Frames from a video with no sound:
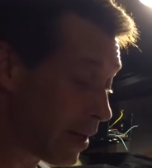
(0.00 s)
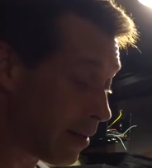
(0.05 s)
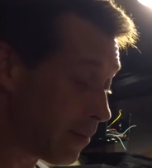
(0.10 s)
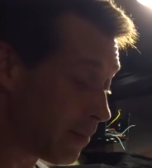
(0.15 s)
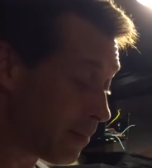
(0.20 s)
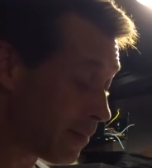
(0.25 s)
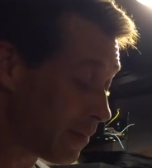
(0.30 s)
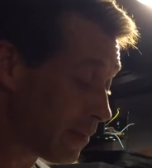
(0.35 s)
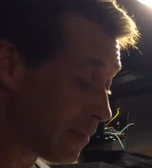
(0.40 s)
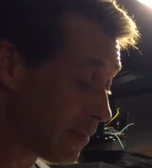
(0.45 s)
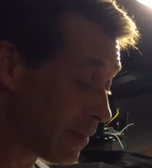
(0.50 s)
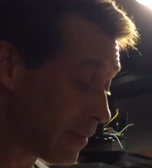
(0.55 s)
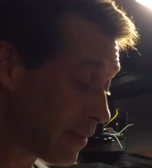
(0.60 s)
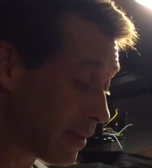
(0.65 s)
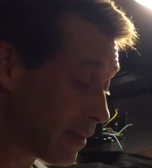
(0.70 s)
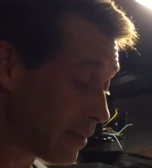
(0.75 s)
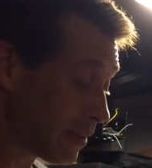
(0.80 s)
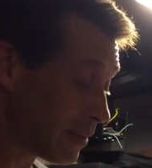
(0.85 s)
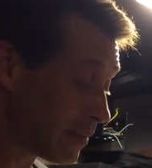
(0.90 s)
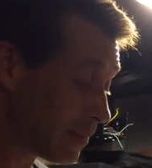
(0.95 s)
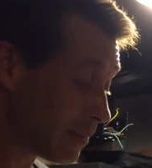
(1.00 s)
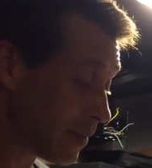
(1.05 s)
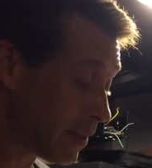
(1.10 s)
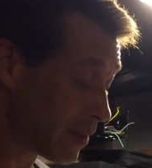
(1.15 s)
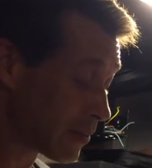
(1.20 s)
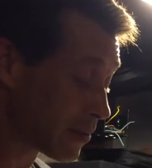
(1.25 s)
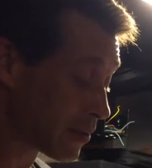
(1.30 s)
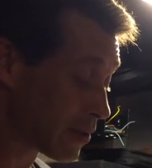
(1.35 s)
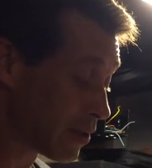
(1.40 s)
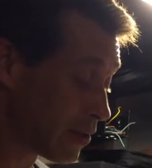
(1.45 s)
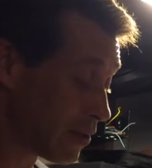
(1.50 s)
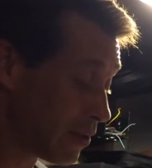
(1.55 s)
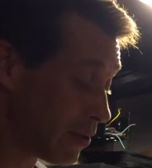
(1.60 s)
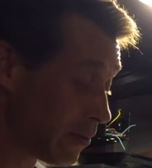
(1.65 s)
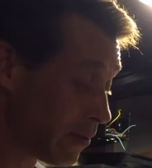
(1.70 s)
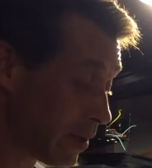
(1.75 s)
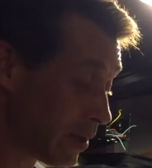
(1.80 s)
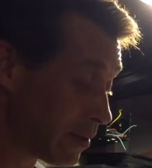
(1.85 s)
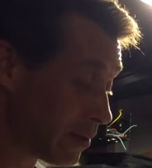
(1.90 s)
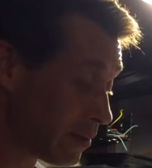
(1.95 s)
amp, and this was a
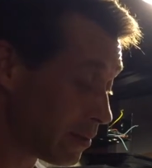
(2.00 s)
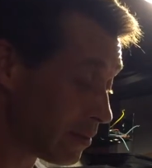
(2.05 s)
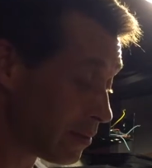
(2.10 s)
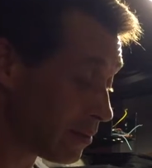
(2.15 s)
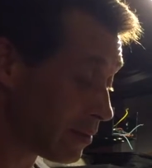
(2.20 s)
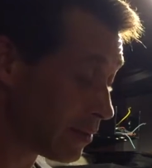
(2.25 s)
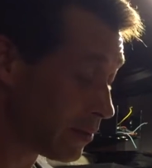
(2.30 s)
new one,